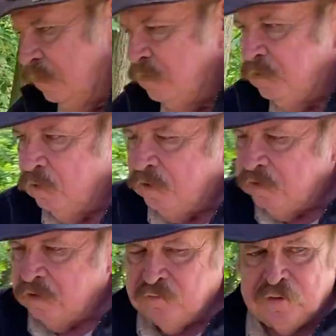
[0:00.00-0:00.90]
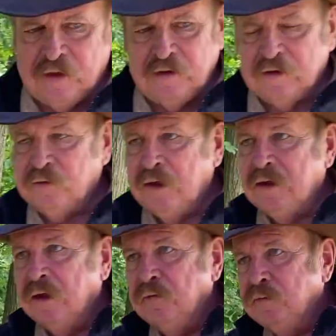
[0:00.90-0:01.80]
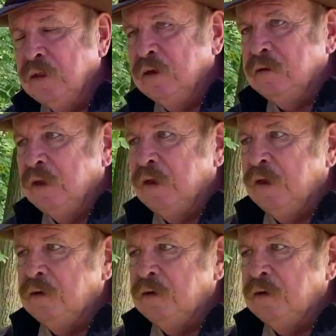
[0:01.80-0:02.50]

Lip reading: to everything you can think of. They had